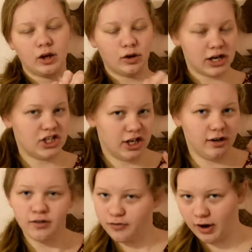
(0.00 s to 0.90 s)

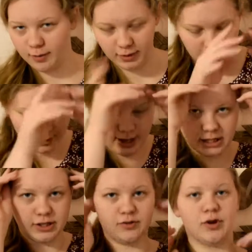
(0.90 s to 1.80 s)
Gretchen from Little
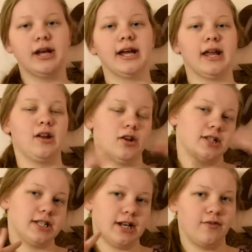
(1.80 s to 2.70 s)
Box of Joy, again,
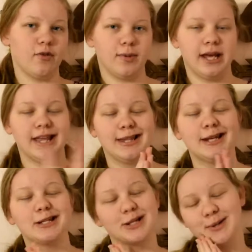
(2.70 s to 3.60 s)
stuff will be in the
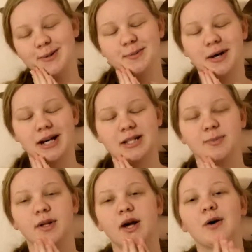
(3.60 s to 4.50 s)
description box
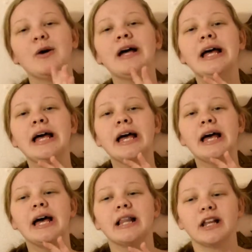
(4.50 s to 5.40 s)
below.
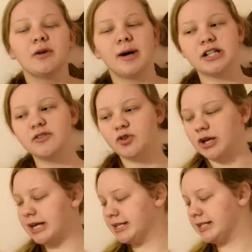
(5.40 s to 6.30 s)
Little Box of Joy
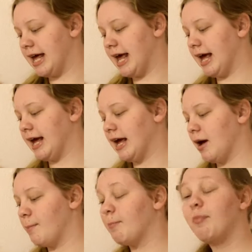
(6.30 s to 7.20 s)
is
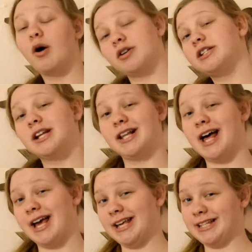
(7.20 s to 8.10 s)
a
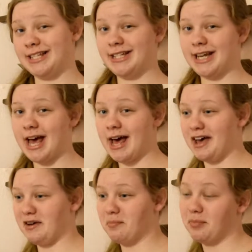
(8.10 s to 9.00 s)
personalized
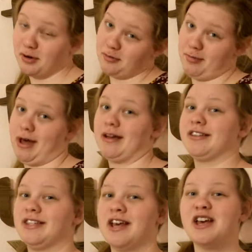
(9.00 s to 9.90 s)
uh, book
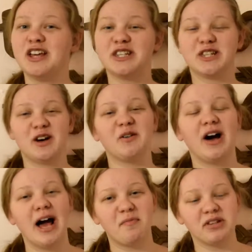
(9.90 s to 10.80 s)
box. So what
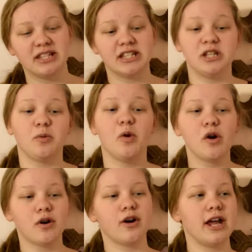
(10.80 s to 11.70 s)
happens is you
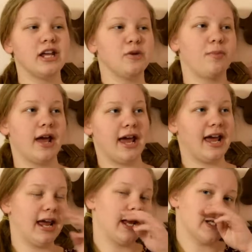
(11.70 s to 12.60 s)
order it, you
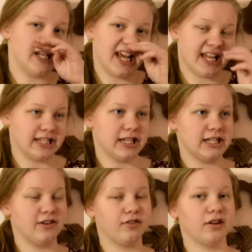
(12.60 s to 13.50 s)
pay, she has
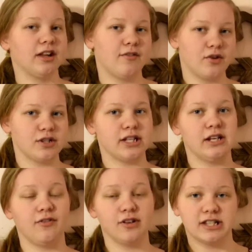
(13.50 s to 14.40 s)
different levels and
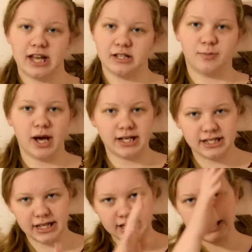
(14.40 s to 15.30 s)
different size
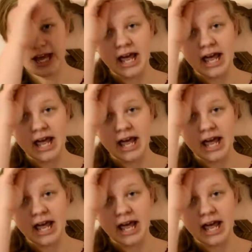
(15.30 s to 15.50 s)
boxes,